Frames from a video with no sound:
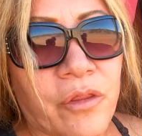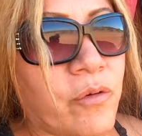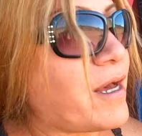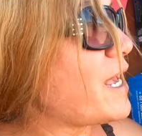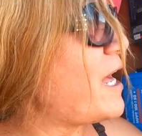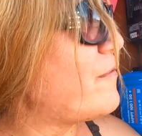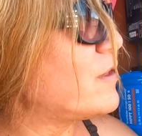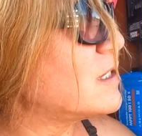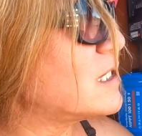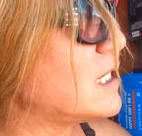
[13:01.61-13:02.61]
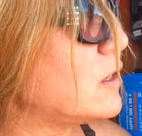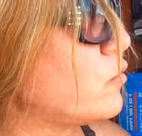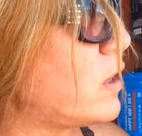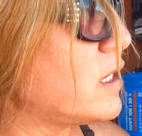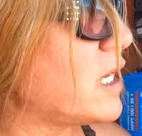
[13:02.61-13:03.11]
Although I haven't
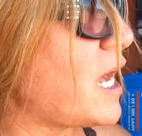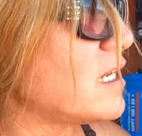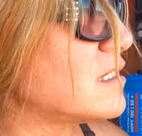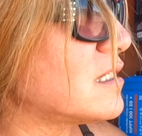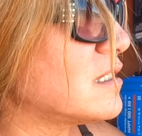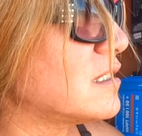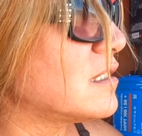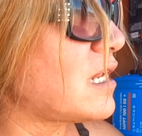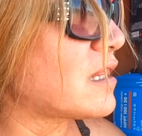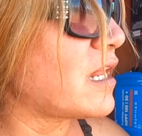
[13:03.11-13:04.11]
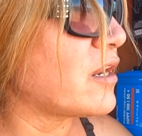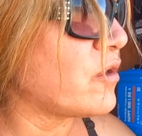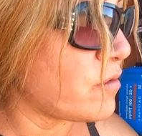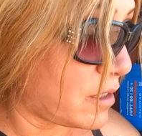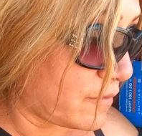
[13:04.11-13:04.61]
seen one yet, not that I
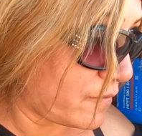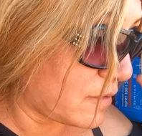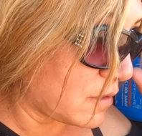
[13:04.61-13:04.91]
know of.